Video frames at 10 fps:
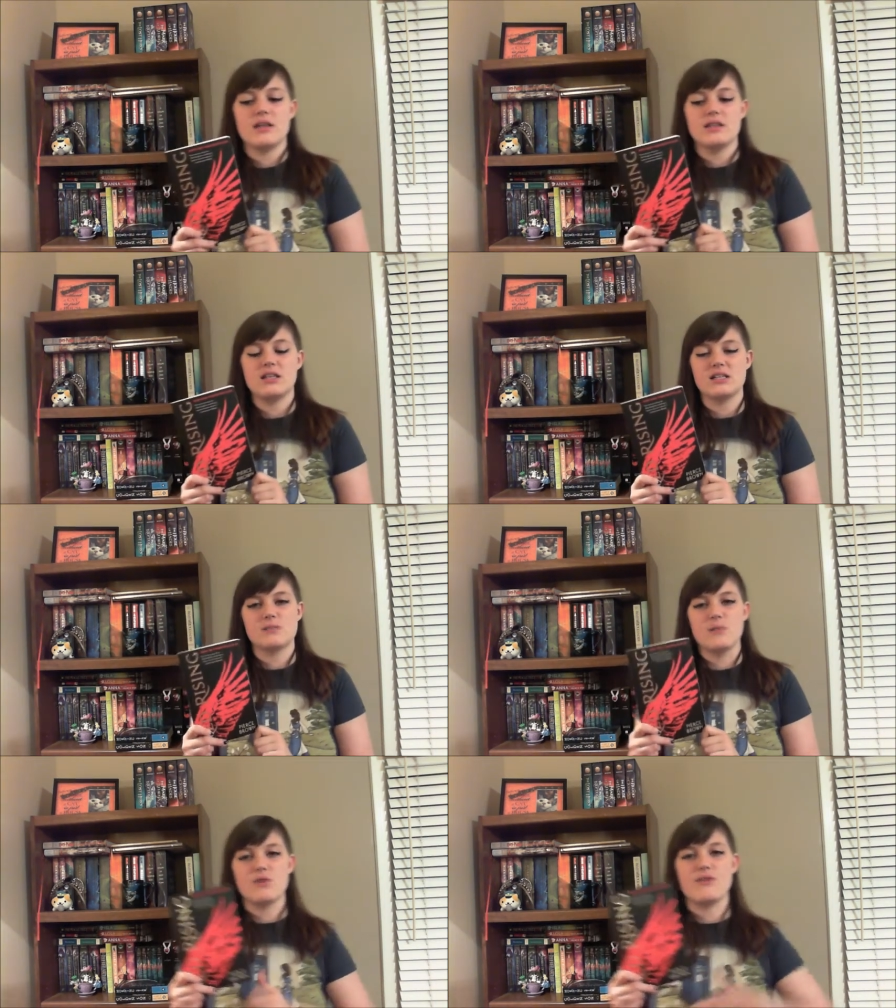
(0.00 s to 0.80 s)

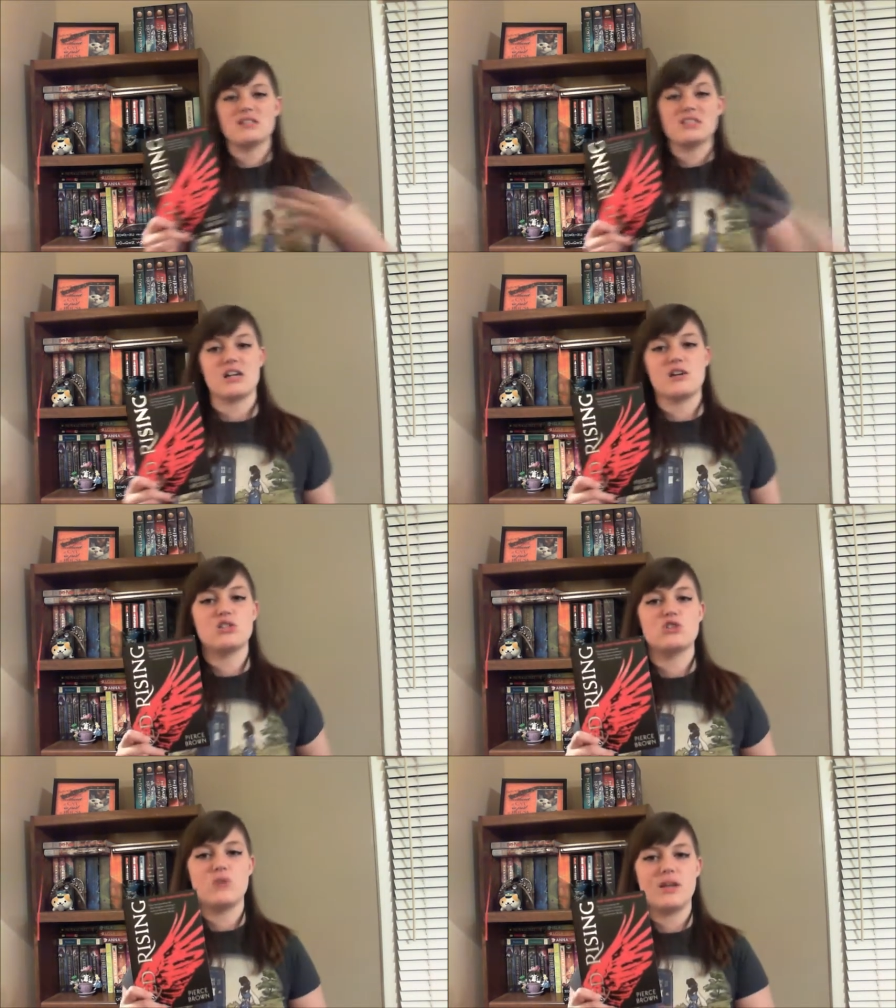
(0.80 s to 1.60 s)
this motivates Darrow
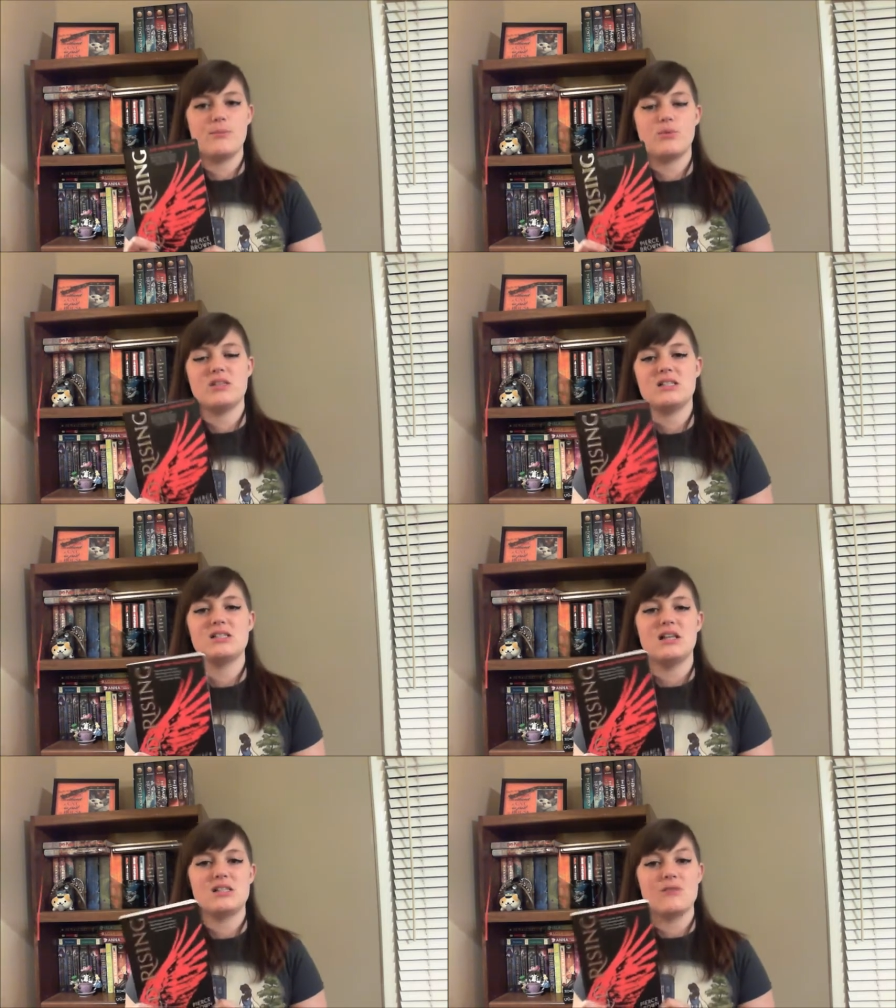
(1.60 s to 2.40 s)
to join up with the
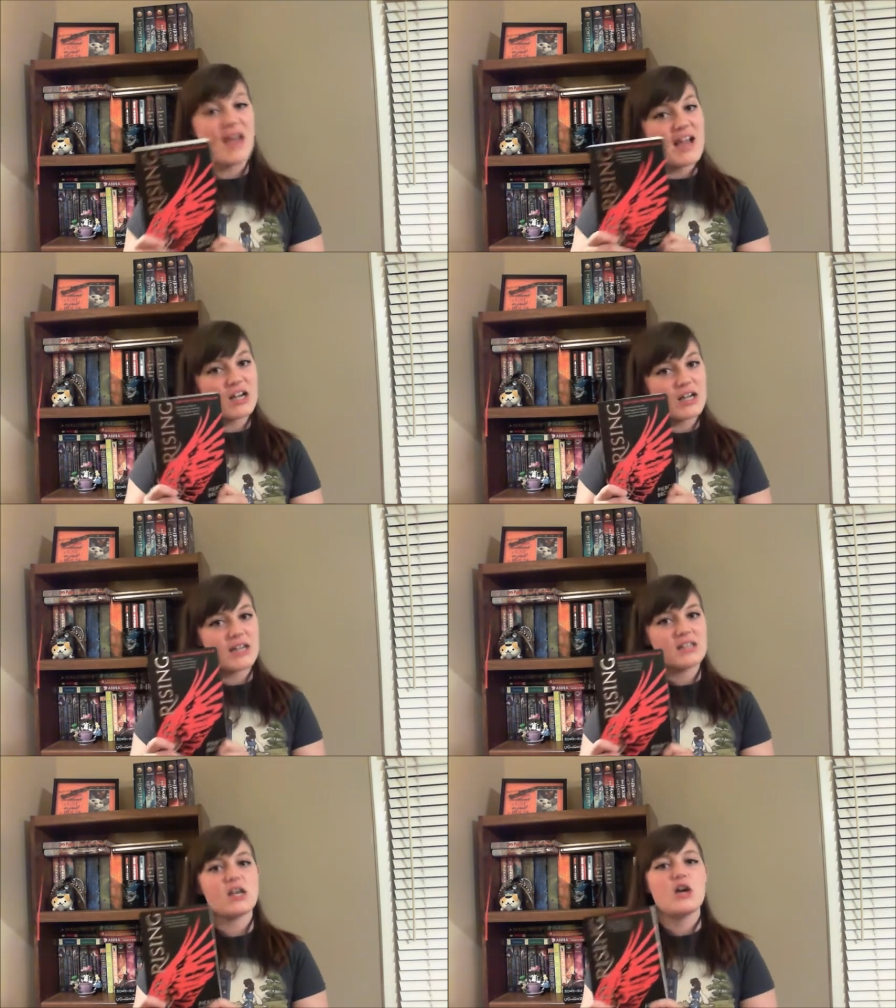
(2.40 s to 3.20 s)
Sons of
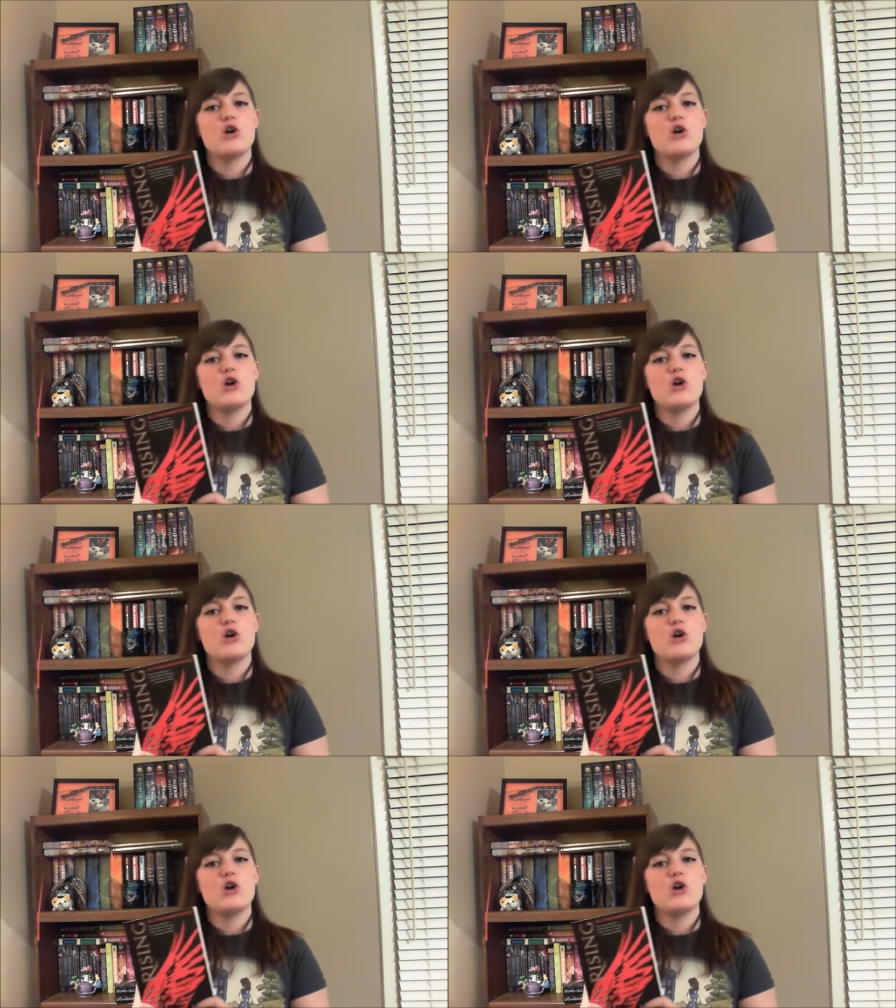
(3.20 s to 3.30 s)
Ares,